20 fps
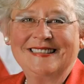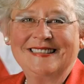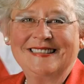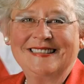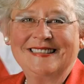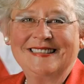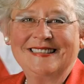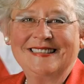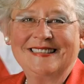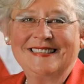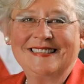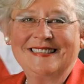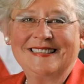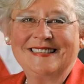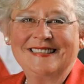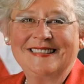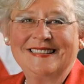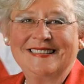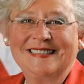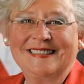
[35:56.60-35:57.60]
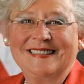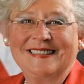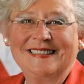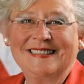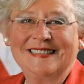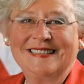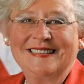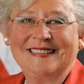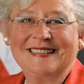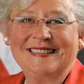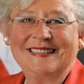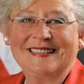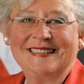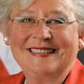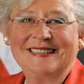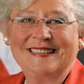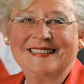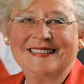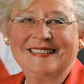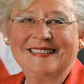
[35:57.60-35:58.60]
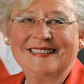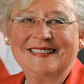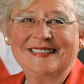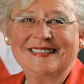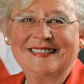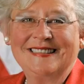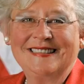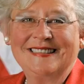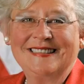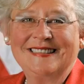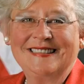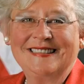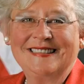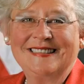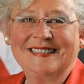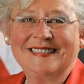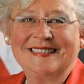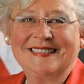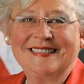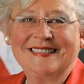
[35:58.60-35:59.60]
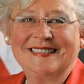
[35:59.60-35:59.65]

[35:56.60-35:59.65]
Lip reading: (no one is talking)